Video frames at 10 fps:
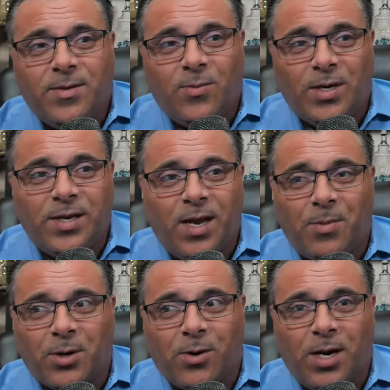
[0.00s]
One day I'm
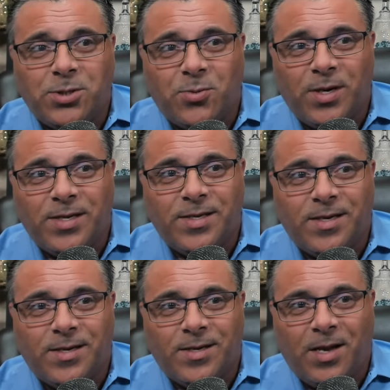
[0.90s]
going to graduate
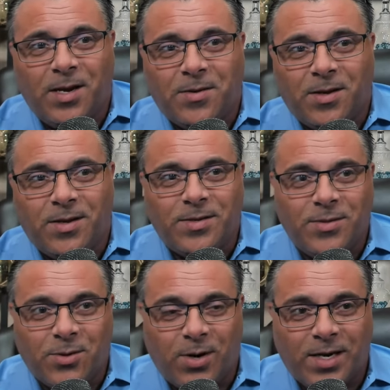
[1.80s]
uh, like uh,
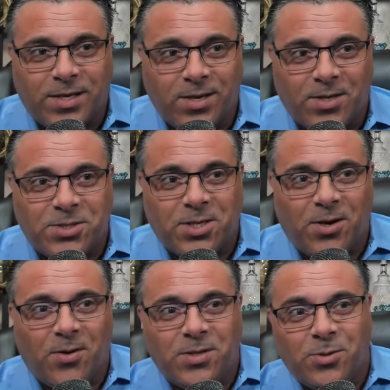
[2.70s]
the grandkids, you
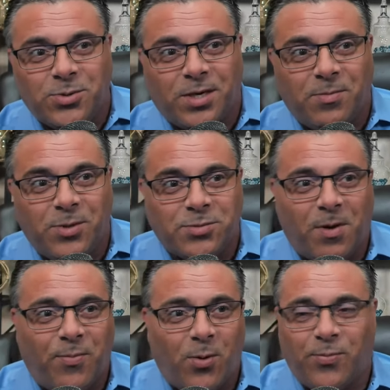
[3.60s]
know, and use our, use
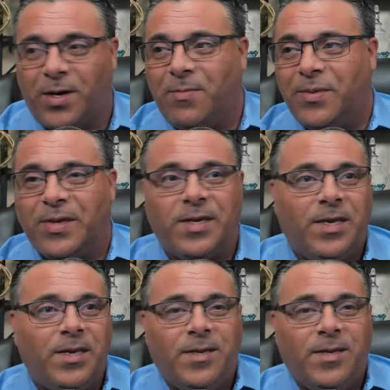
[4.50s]
my phone for everything.